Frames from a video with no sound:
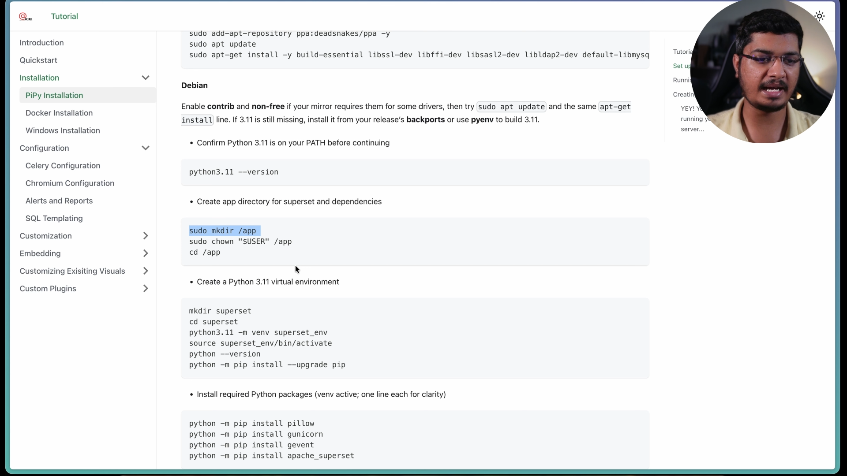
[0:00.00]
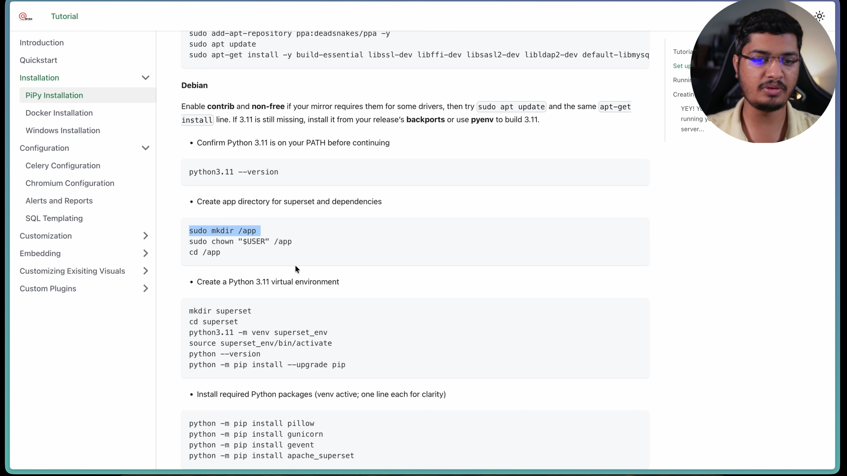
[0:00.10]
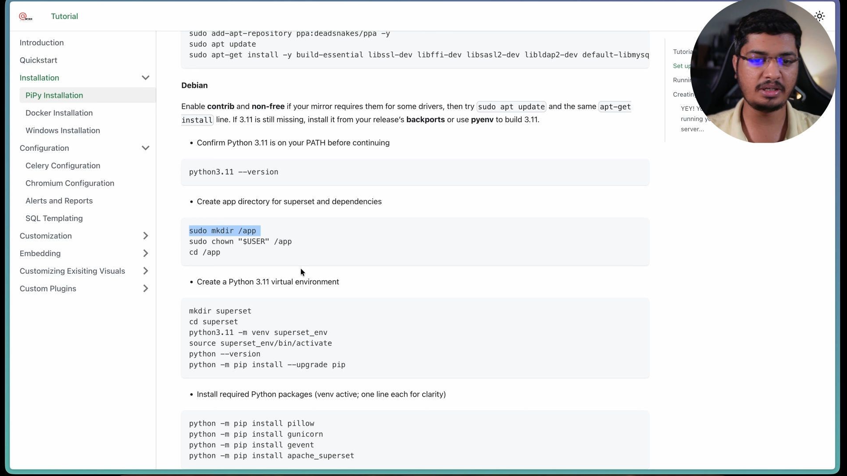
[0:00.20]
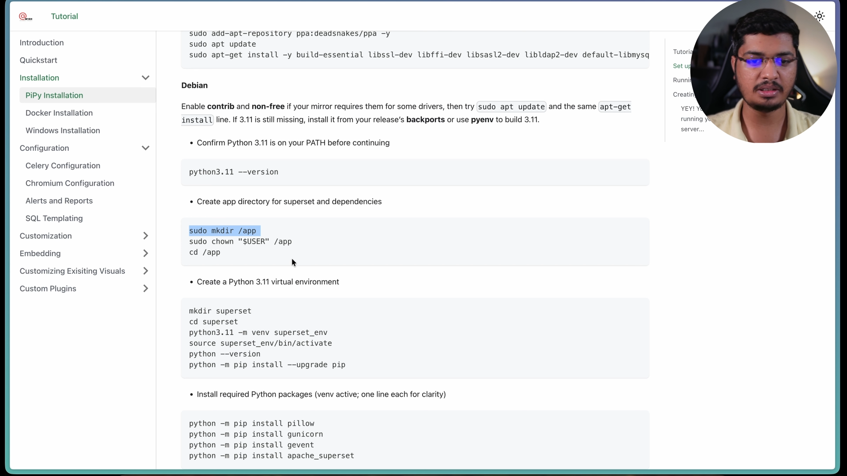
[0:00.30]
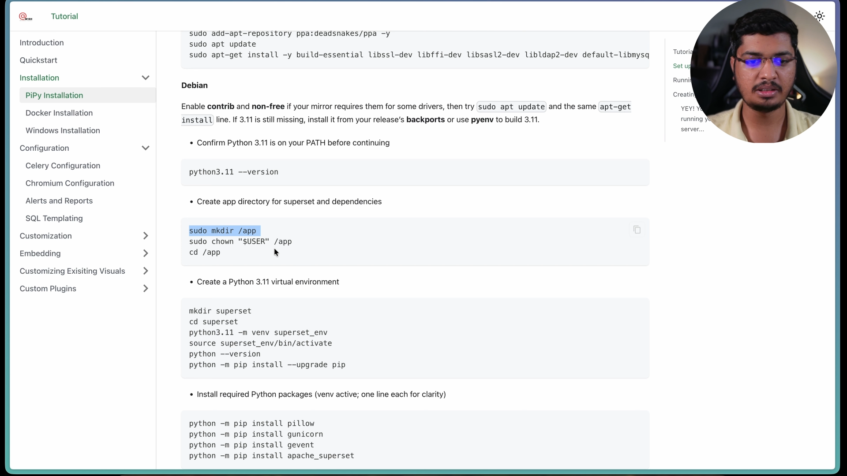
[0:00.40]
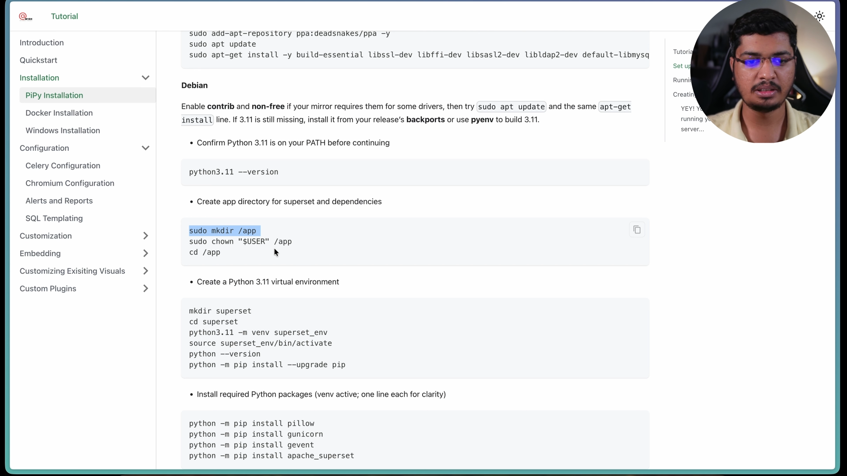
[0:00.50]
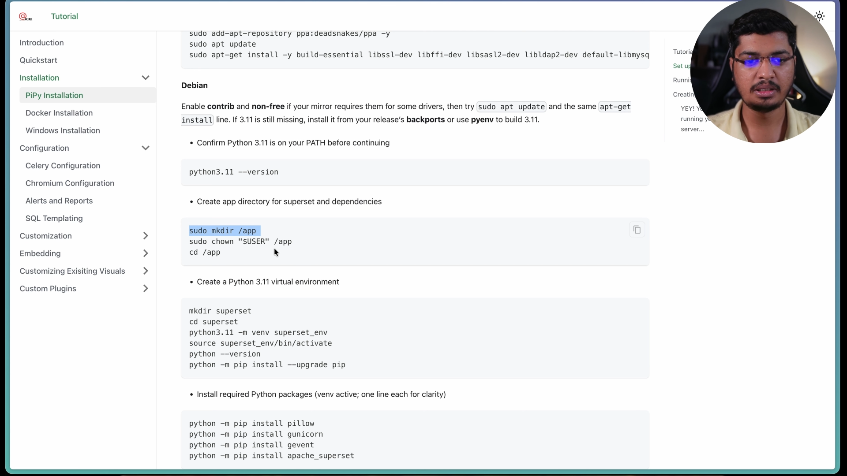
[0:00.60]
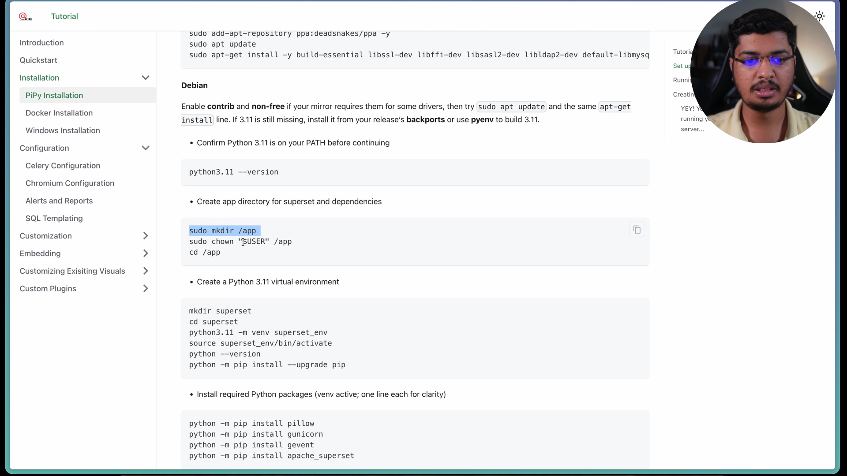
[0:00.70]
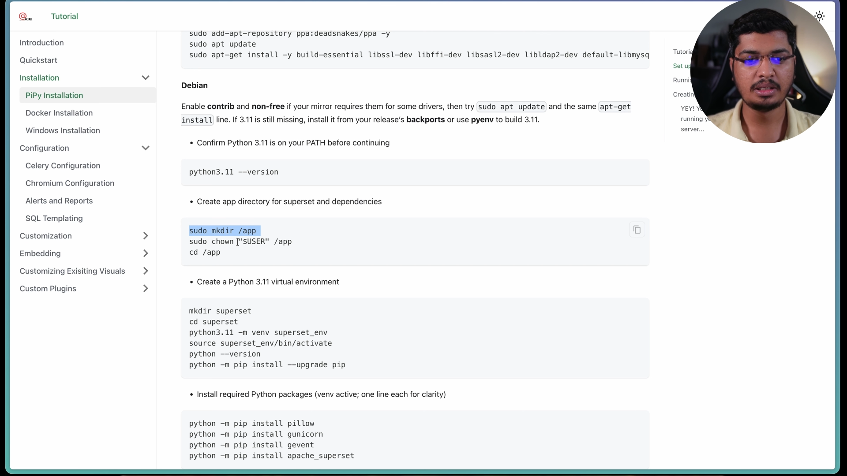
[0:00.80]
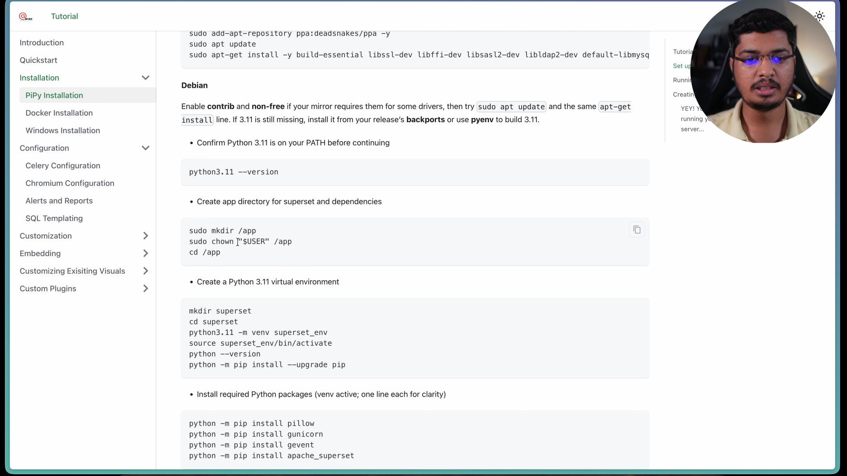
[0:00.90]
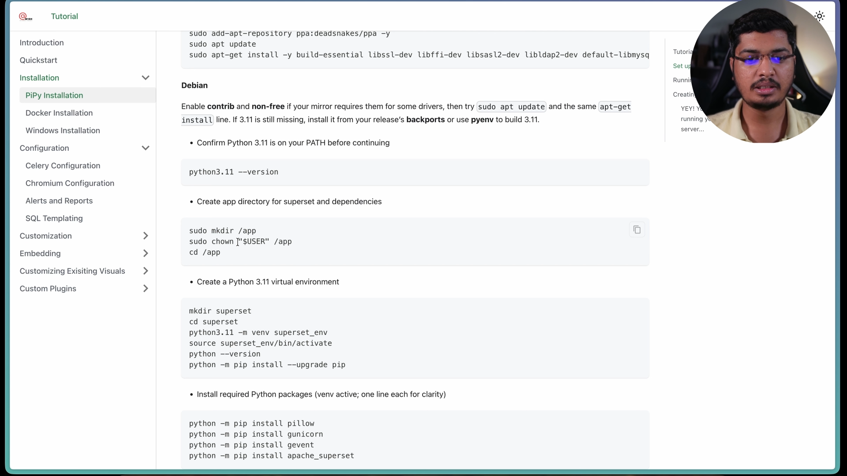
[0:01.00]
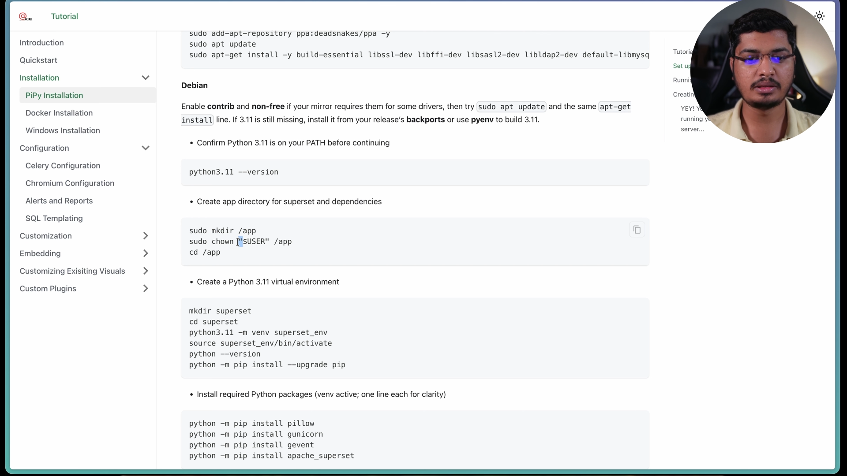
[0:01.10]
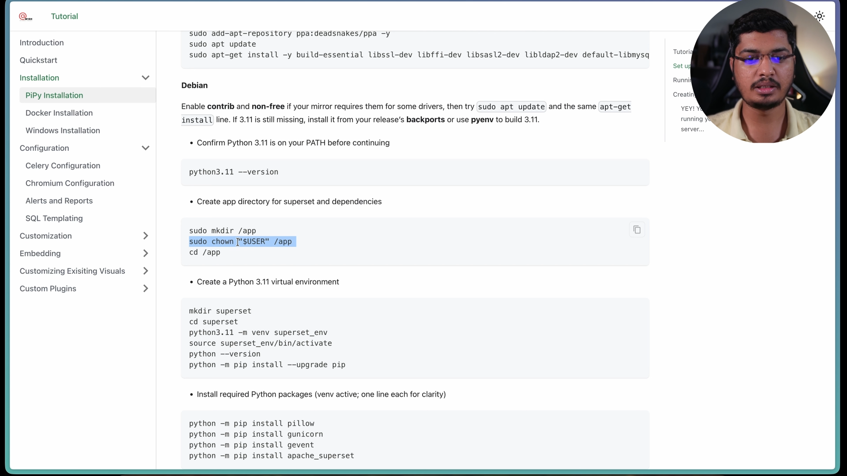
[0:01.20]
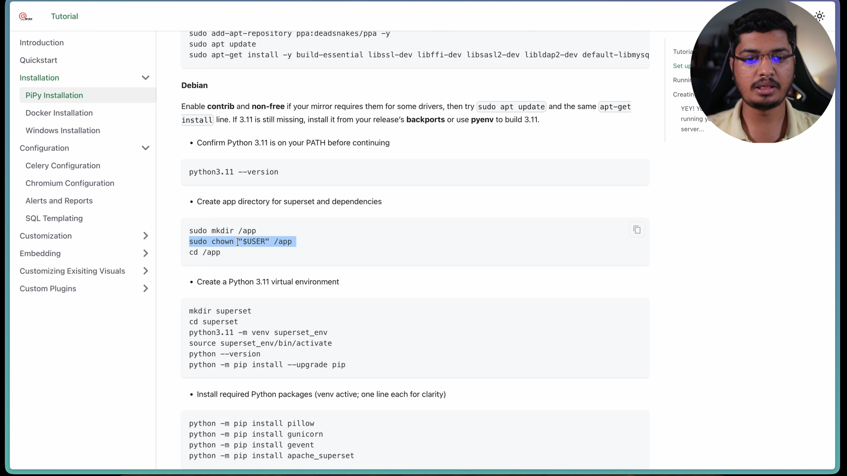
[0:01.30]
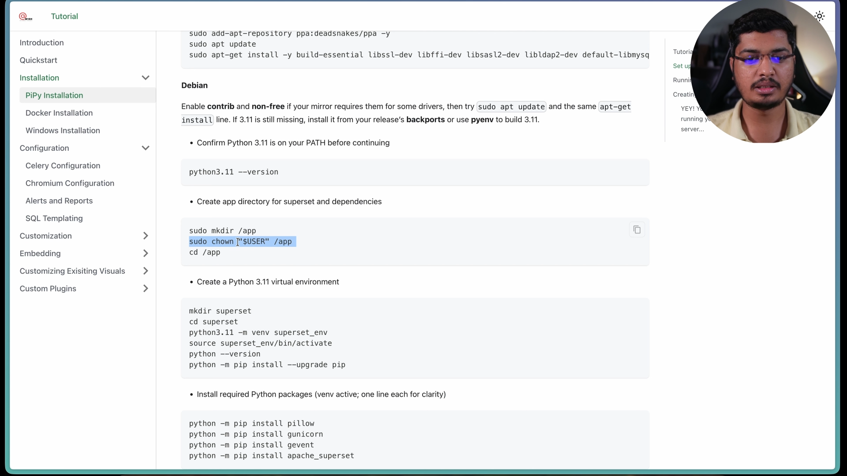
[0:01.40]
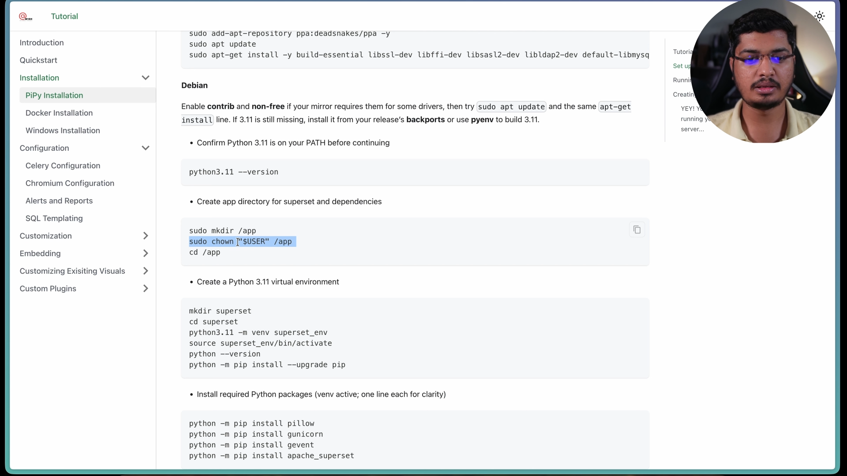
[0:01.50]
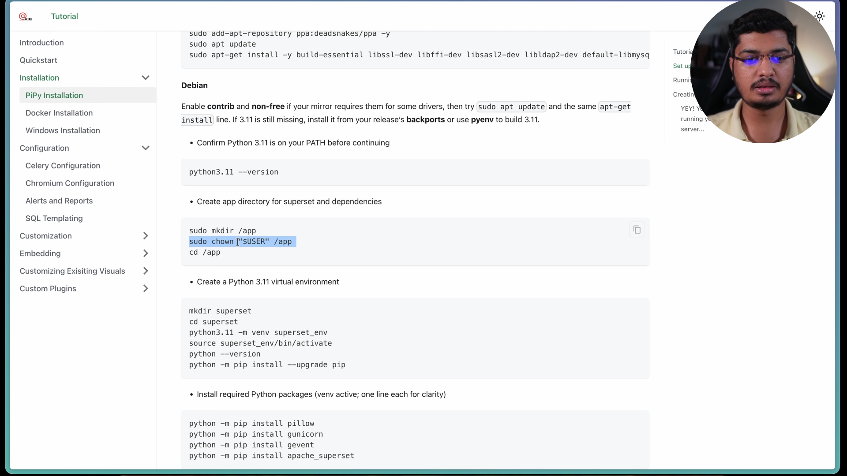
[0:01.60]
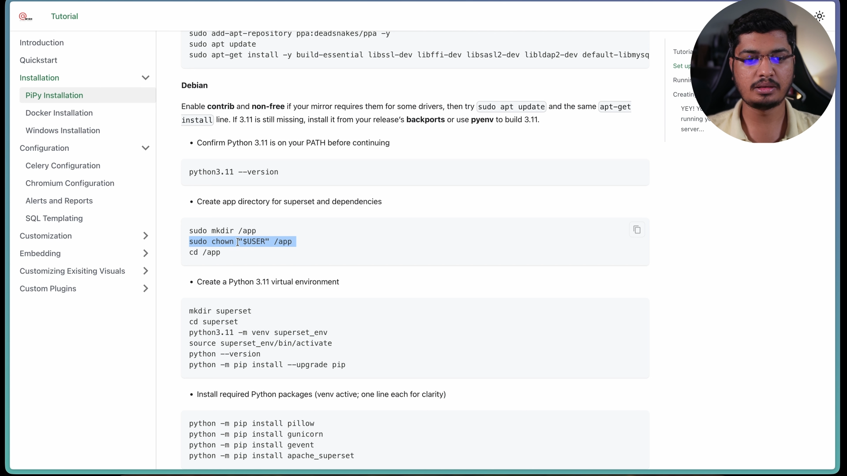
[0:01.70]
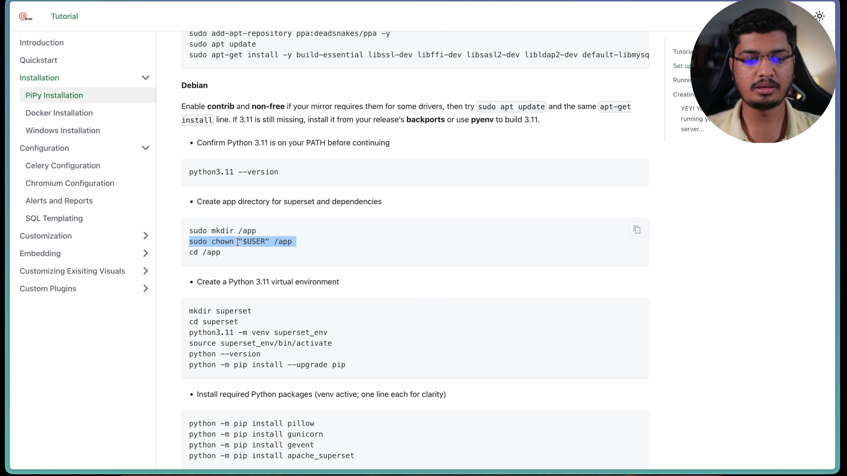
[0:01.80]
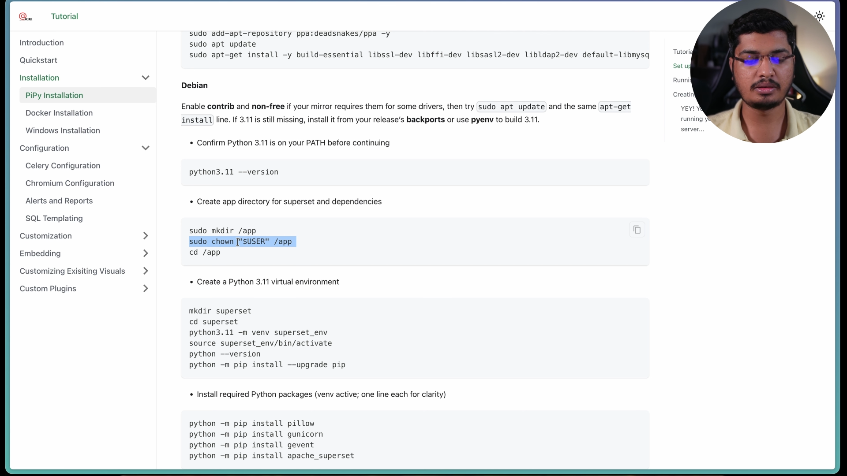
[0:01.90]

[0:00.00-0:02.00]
it. Then